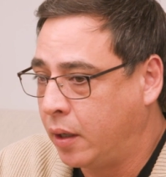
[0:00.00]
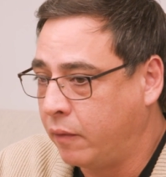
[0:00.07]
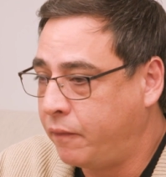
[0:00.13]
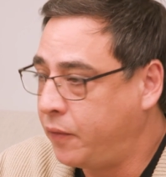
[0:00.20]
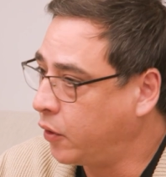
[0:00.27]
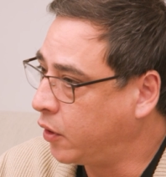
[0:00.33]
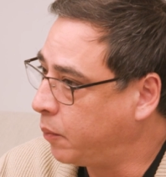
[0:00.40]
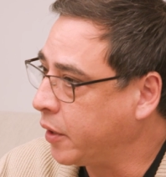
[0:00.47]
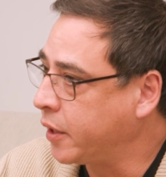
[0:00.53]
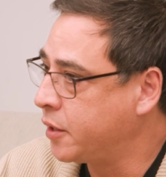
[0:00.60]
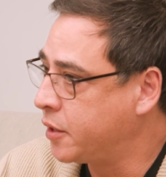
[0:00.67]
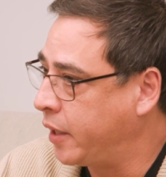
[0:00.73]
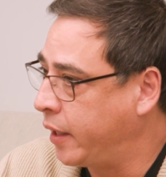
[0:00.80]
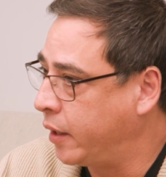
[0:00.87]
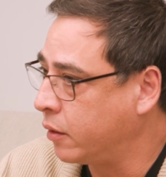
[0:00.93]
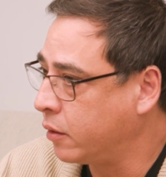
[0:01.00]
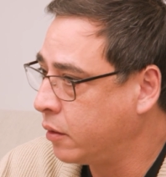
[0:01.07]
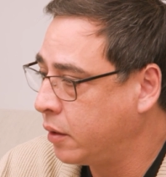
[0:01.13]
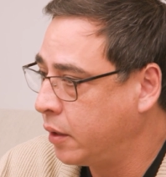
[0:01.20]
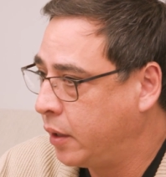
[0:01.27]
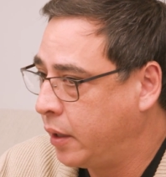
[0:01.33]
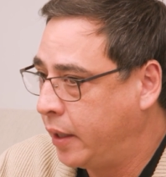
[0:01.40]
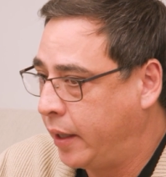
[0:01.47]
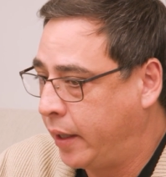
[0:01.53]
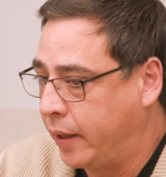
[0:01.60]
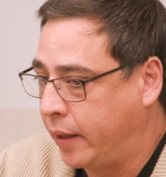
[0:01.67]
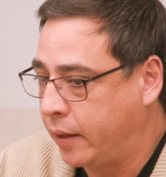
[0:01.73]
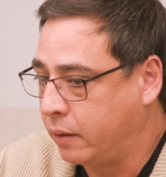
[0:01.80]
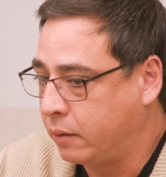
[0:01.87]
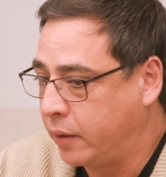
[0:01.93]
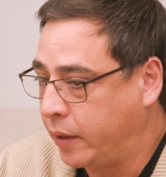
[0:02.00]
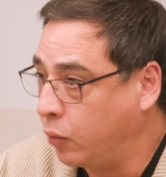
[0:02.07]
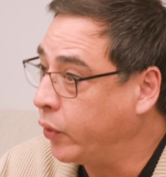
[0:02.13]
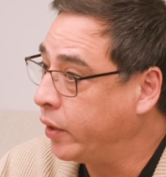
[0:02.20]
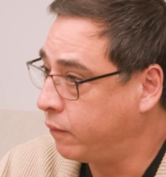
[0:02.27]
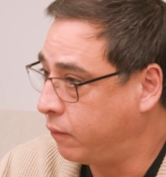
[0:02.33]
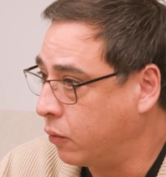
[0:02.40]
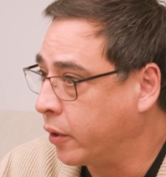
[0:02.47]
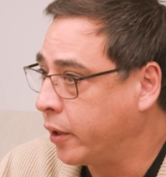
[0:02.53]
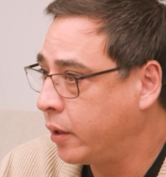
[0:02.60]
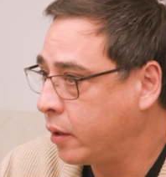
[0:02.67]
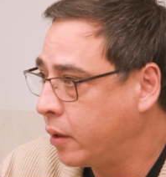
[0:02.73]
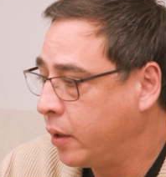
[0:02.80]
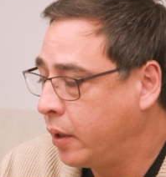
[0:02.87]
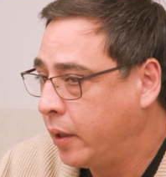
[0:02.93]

filled up a container, and went for it.